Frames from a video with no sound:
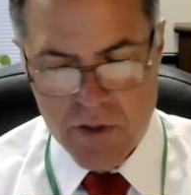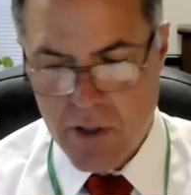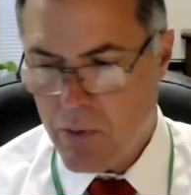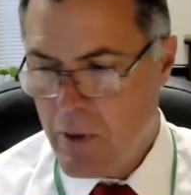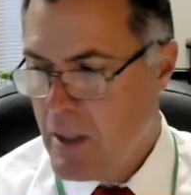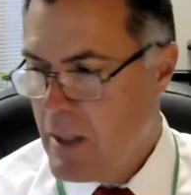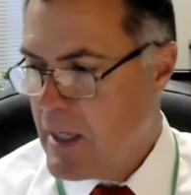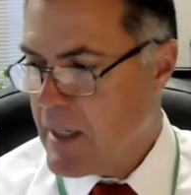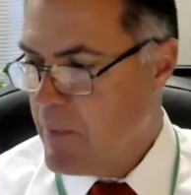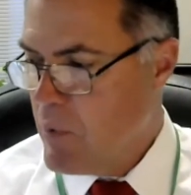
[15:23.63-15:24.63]
So
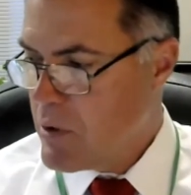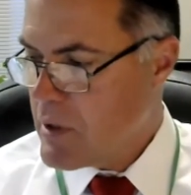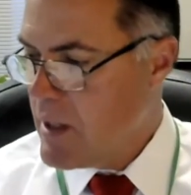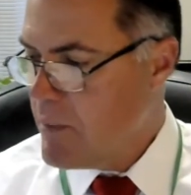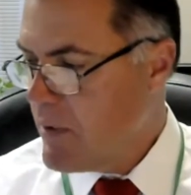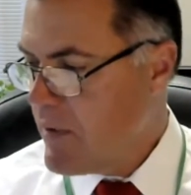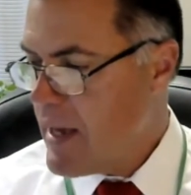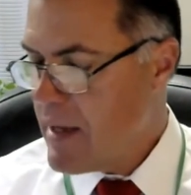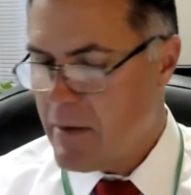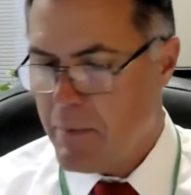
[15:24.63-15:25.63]
again, more to come on
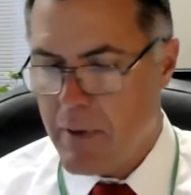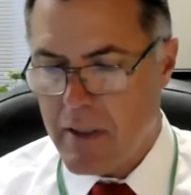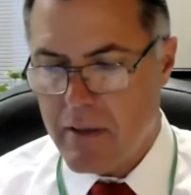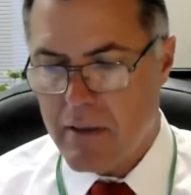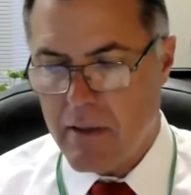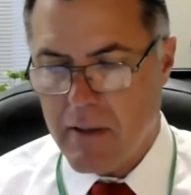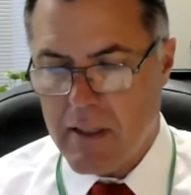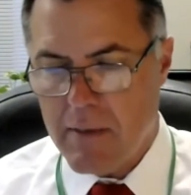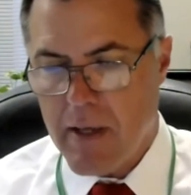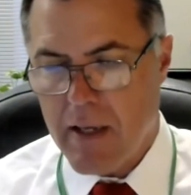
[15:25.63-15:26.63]
that, but they
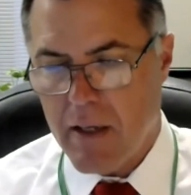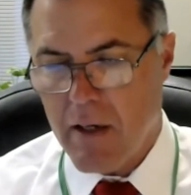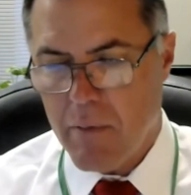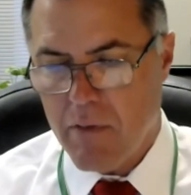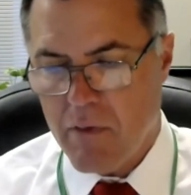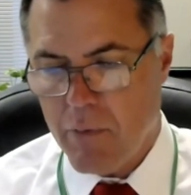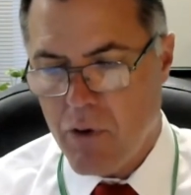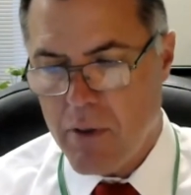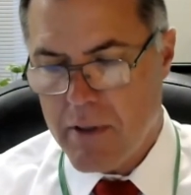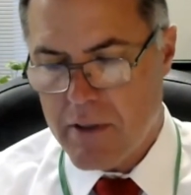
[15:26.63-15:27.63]
did make a number of
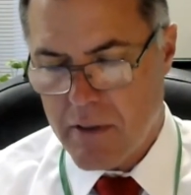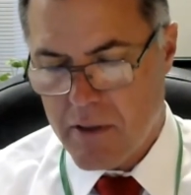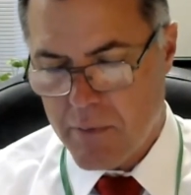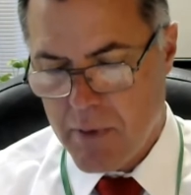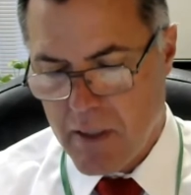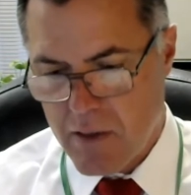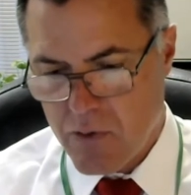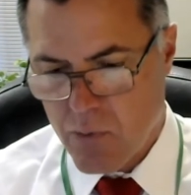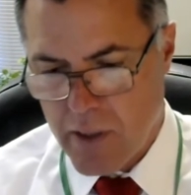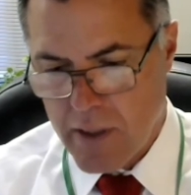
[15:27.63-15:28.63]
appointments at this meeting
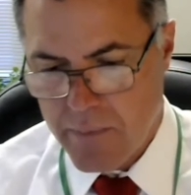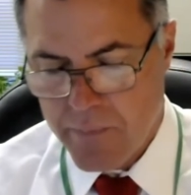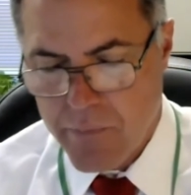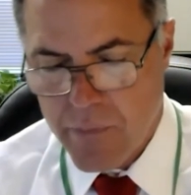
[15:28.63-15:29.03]
as well.